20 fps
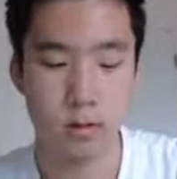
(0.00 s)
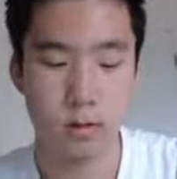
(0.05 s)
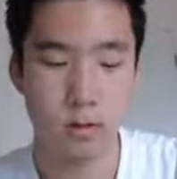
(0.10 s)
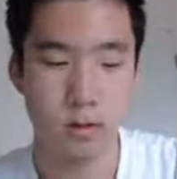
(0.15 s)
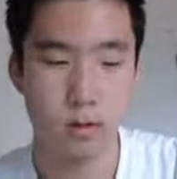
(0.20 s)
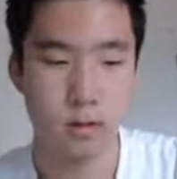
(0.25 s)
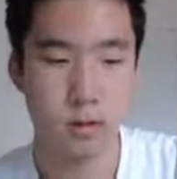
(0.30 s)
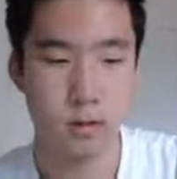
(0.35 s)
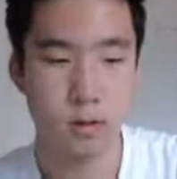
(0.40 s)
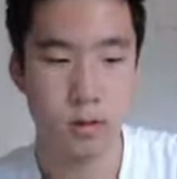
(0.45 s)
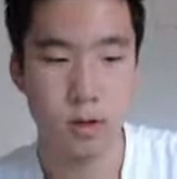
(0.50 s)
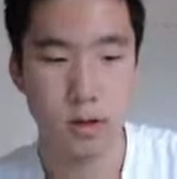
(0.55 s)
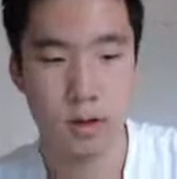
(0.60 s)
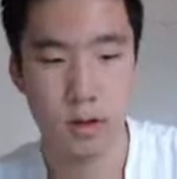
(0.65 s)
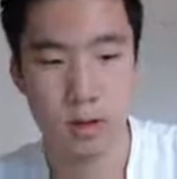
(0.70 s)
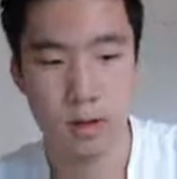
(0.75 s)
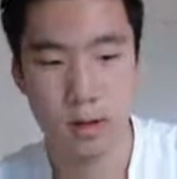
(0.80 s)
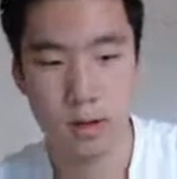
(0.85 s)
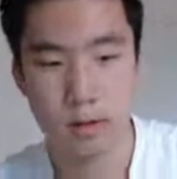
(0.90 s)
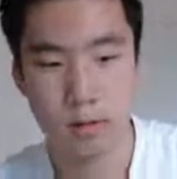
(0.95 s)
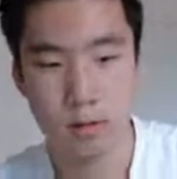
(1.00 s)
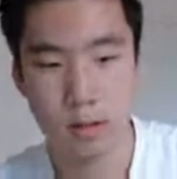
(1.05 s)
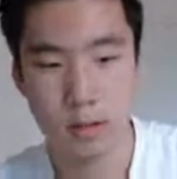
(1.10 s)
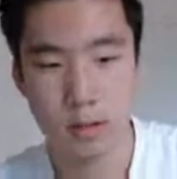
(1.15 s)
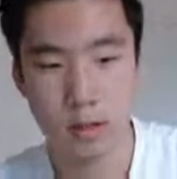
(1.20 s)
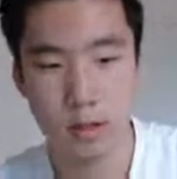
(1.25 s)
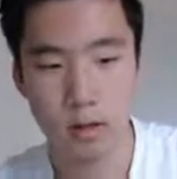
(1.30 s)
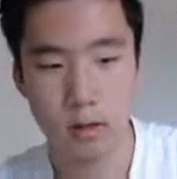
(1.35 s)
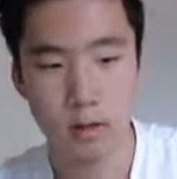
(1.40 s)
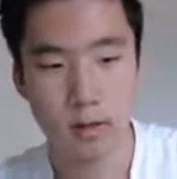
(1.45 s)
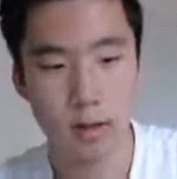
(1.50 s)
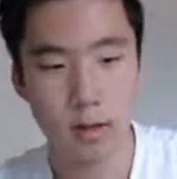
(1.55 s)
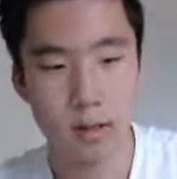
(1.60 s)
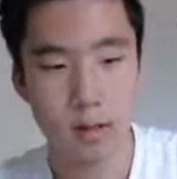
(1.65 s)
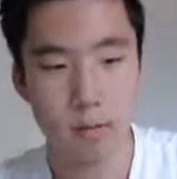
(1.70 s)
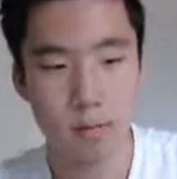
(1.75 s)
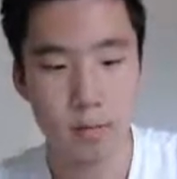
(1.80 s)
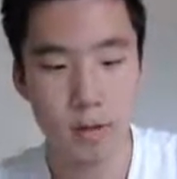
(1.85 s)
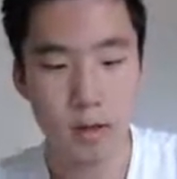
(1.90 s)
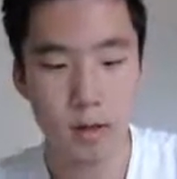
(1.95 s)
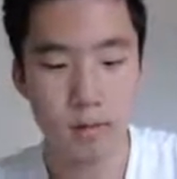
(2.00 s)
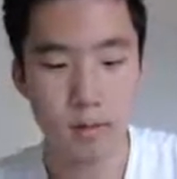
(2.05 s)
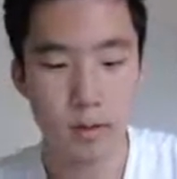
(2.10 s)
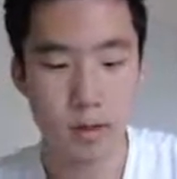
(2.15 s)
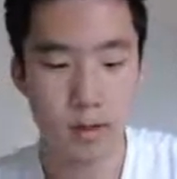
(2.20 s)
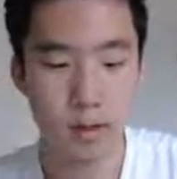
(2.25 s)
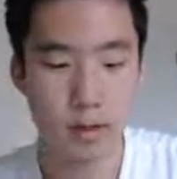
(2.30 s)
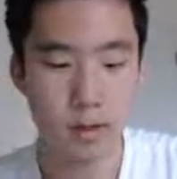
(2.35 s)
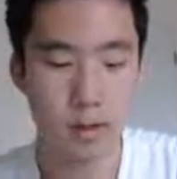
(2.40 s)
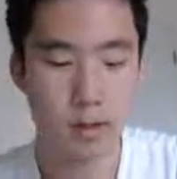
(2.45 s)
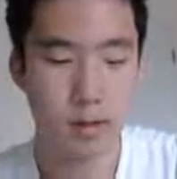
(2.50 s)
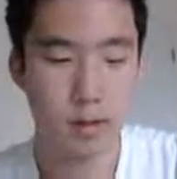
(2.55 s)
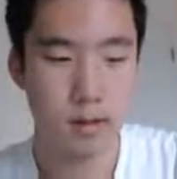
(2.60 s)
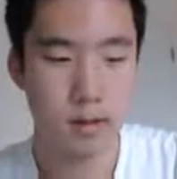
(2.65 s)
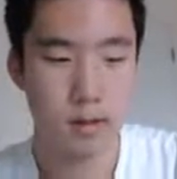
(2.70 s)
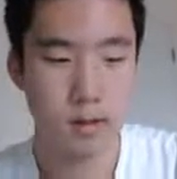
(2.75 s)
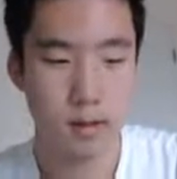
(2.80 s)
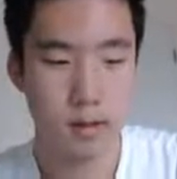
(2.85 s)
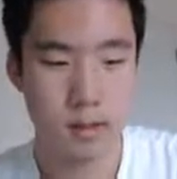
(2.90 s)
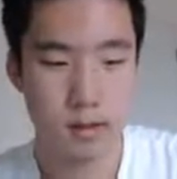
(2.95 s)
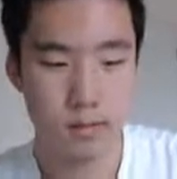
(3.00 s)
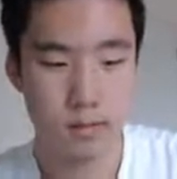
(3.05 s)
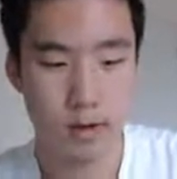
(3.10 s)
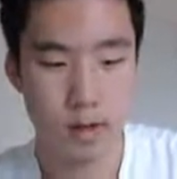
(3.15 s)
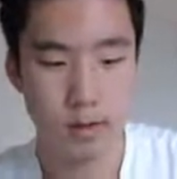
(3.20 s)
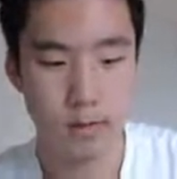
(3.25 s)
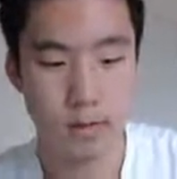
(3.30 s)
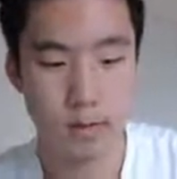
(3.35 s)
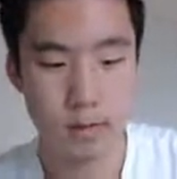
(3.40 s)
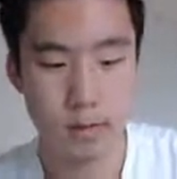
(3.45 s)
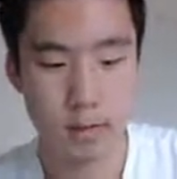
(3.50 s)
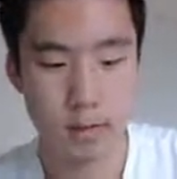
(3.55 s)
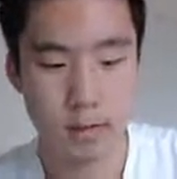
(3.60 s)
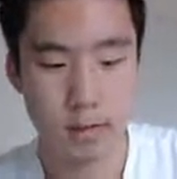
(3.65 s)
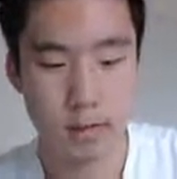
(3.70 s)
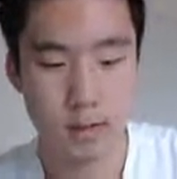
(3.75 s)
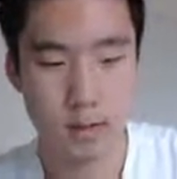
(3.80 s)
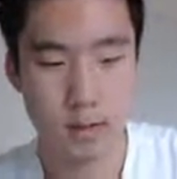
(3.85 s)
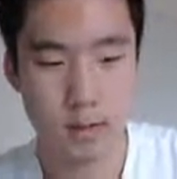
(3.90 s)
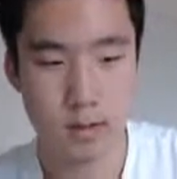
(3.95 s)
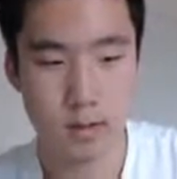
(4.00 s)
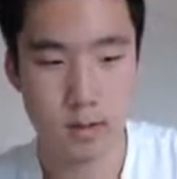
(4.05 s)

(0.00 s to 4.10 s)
So recall that the big brick is 5 inches